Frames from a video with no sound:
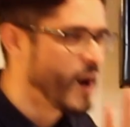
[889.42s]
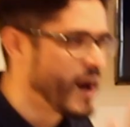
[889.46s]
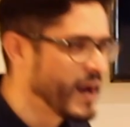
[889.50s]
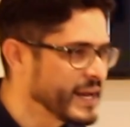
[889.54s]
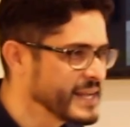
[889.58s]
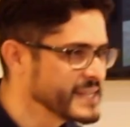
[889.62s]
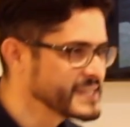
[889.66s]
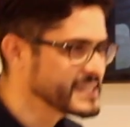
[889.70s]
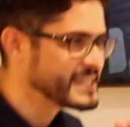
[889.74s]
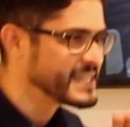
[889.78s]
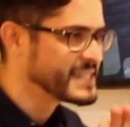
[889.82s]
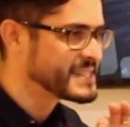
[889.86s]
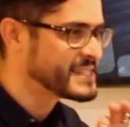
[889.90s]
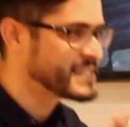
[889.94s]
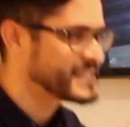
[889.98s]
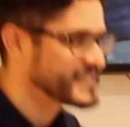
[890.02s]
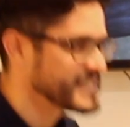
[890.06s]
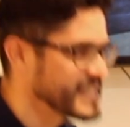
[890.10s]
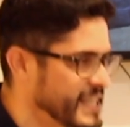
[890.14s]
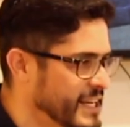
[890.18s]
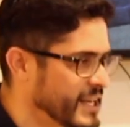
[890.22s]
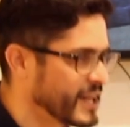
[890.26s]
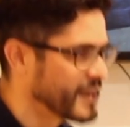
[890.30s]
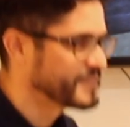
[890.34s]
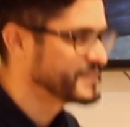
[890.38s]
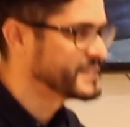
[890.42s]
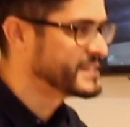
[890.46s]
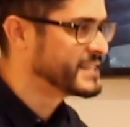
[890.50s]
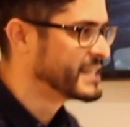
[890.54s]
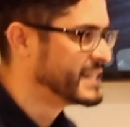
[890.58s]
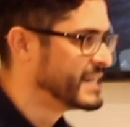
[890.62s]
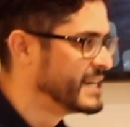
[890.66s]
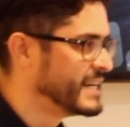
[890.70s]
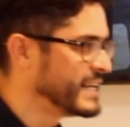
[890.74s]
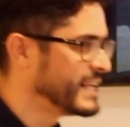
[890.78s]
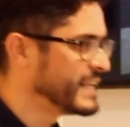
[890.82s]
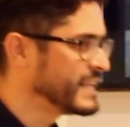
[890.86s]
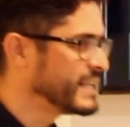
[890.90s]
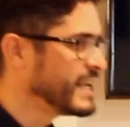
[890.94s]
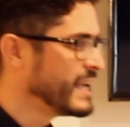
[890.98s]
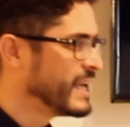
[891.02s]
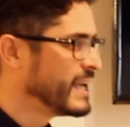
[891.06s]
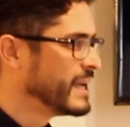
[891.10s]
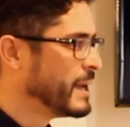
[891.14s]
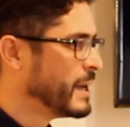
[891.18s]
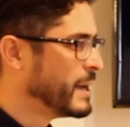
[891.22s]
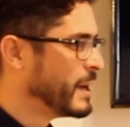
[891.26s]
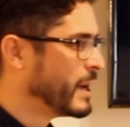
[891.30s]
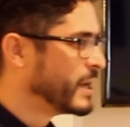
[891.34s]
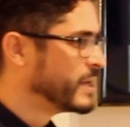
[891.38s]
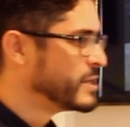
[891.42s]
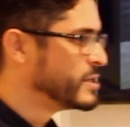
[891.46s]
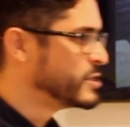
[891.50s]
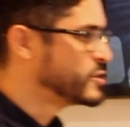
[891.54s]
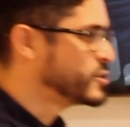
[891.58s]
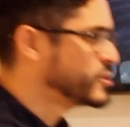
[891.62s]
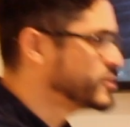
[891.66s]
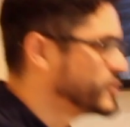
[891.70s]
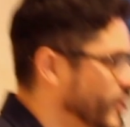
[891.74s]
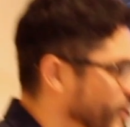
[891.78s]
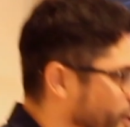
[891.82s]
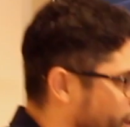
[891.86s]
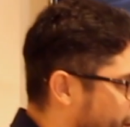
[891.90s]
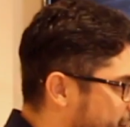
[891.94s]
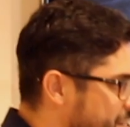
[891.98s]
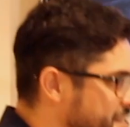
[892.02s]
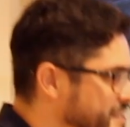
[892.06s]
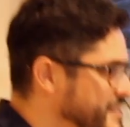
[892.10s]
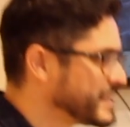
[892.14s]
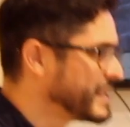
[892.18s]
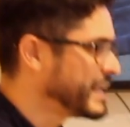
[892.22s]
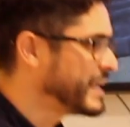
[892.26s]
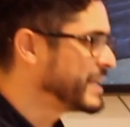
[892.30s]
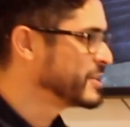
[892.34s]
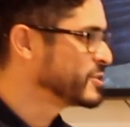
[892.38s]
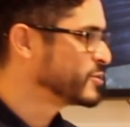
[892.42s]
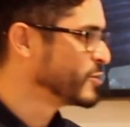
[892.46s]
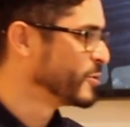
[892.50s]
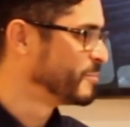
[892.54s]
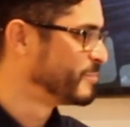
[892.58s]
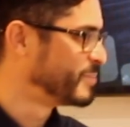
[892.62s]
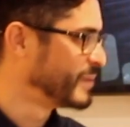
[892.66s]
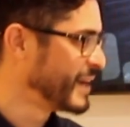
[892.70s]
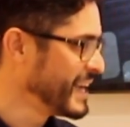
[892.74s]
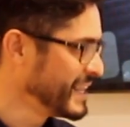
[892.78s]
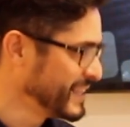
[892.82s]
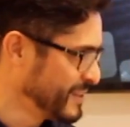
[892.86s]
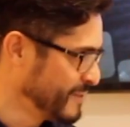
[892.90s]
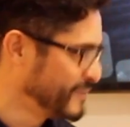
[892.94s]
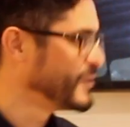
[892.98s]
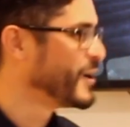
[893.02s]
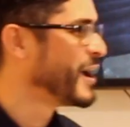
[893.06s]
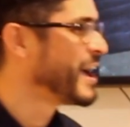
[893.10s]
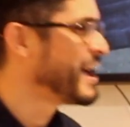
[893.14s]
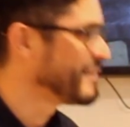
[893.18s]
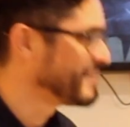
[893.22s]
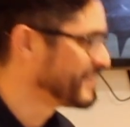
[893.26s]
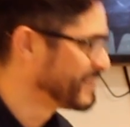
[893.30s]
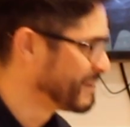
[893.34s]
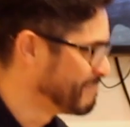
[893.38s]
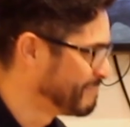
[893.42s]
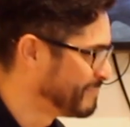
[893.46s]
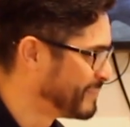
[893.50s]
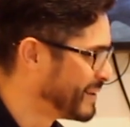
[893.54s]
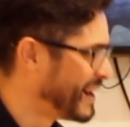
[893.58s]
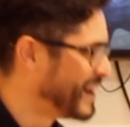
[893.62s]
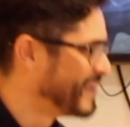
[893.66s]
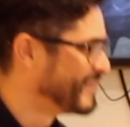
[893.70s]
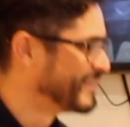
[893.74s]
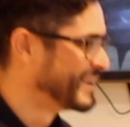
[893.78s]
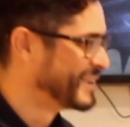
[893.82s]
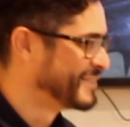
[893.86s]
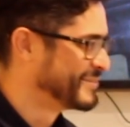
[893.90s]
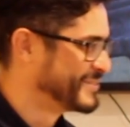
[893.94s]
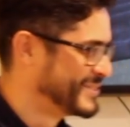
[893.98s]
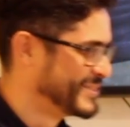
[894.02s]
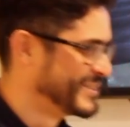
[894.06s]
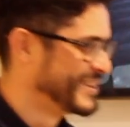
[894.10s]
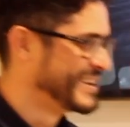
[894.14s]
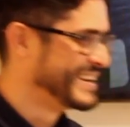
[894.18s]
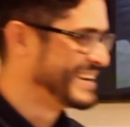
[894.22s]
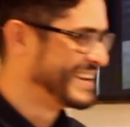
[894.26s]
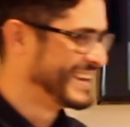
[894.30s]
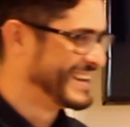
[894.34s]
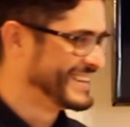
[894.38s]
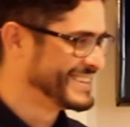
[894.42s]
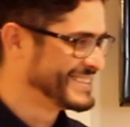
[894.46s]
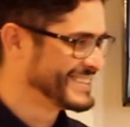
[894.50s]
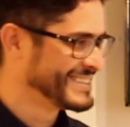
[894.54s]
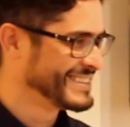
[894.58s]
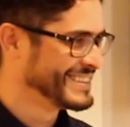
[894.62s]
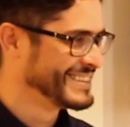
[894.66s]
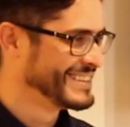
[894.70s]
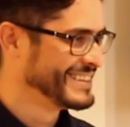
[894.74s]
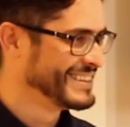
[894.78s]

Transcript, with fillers: what is the sin of turning stones into bread if you have the power of doing it?